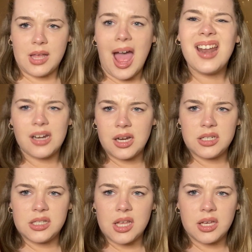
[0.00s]
at
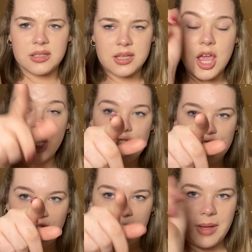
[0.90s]
96.
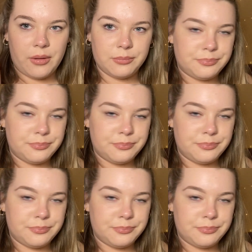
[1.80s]
Check them out.